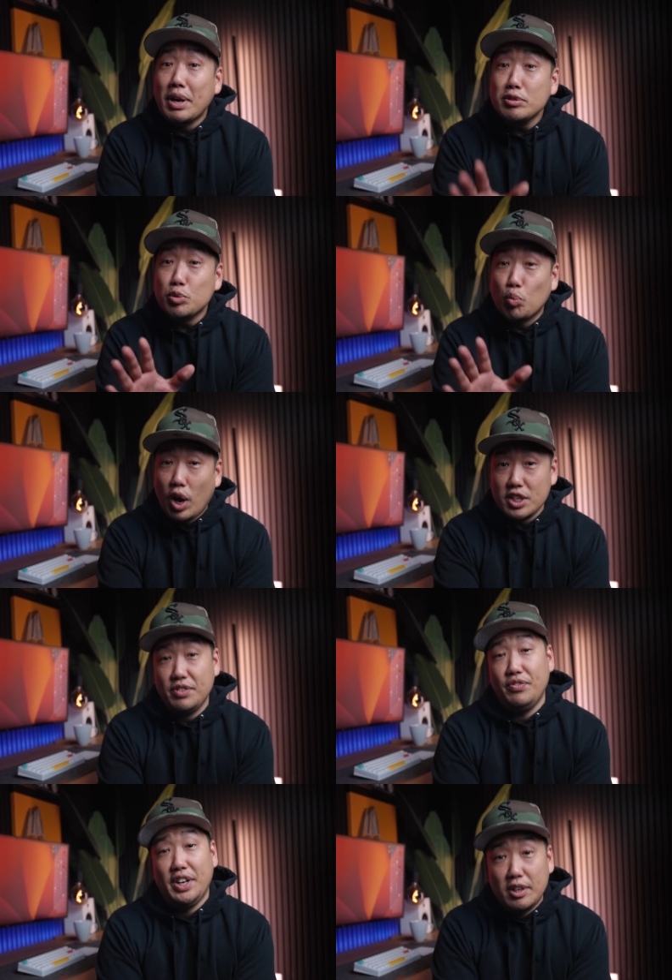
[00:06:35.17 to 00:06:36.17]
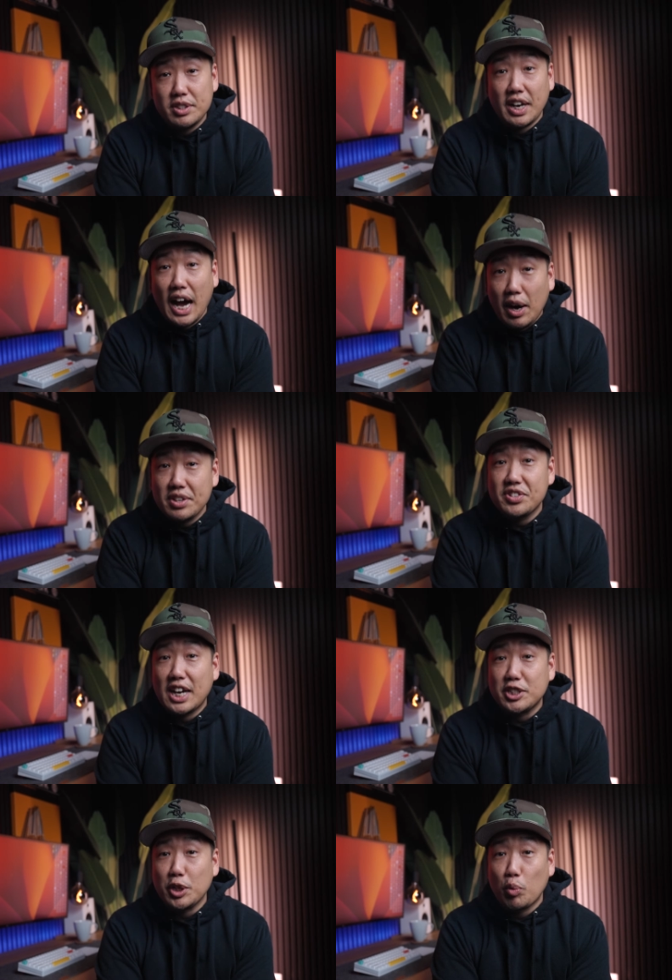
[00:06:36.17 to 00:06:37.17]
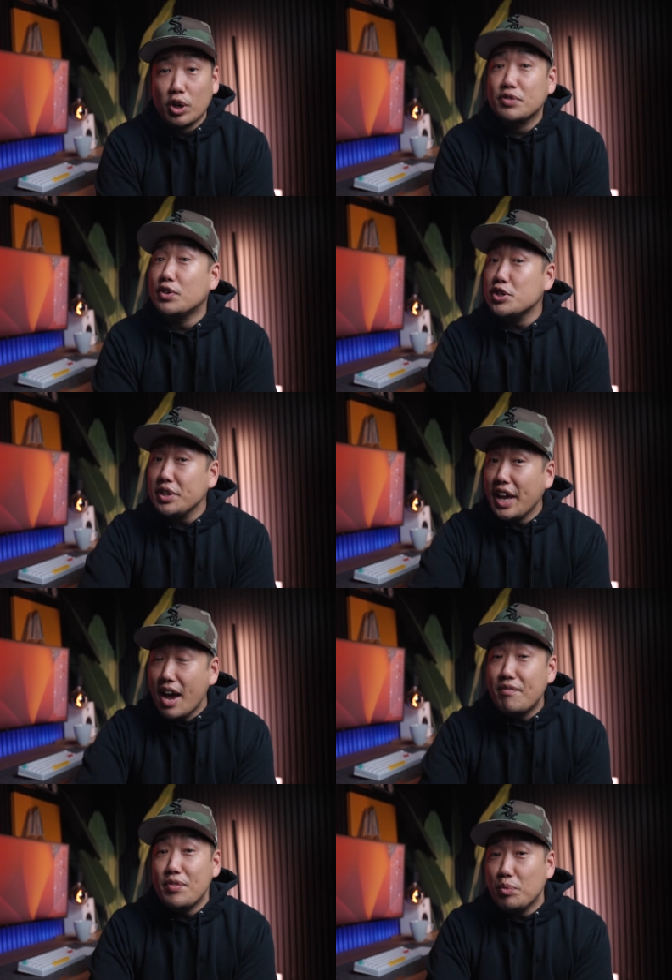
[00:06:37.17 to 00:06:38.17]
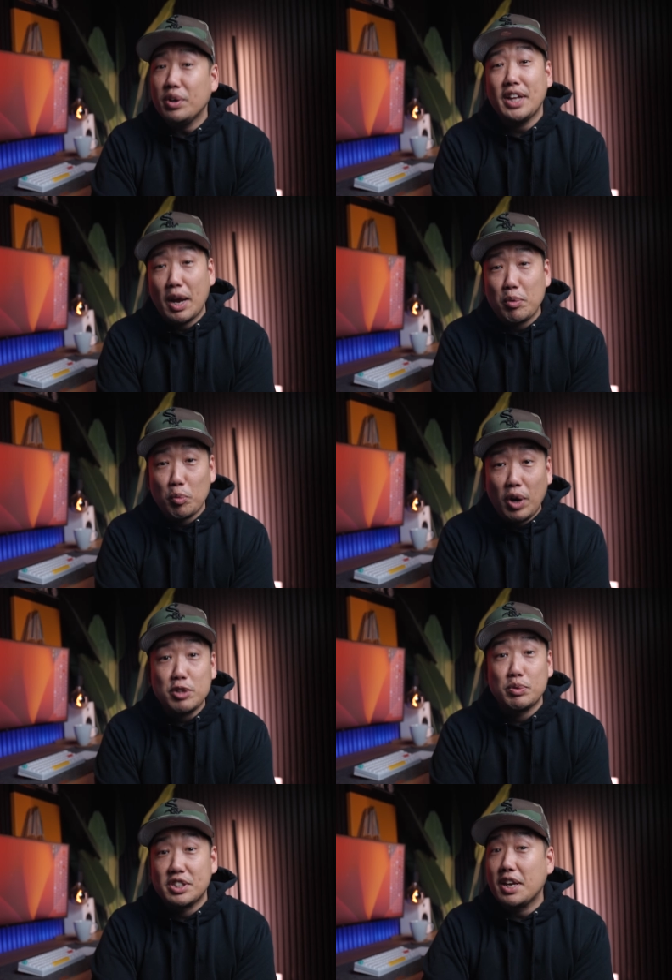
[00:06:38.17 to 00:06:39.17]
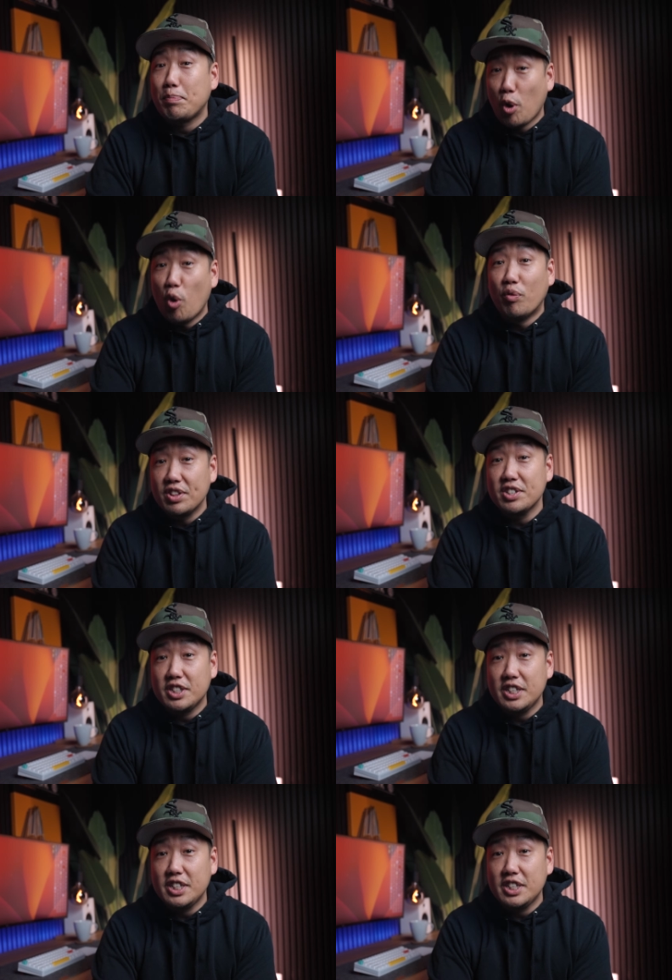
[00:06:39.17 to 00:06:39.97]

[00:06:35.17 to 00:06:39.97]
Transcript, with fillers: when I was watching videos on how this actually works, virtually everyone that I would watch would skip over this